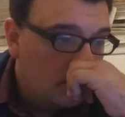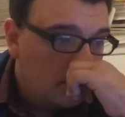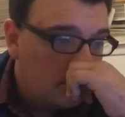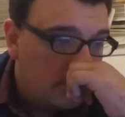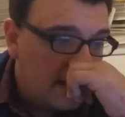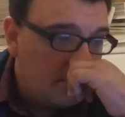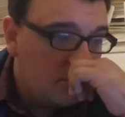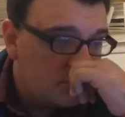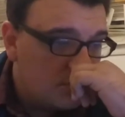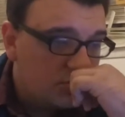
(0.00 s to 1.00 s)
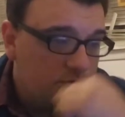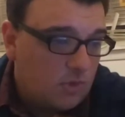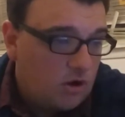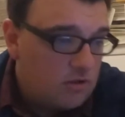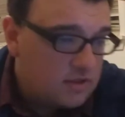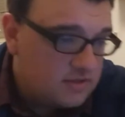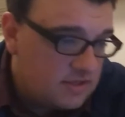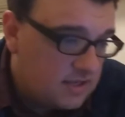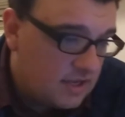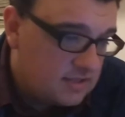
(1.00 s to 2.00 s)
That bar is much smaller than
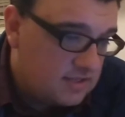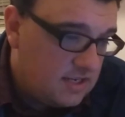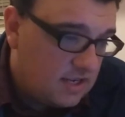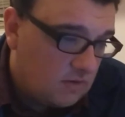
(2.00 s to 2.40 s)
CCISD,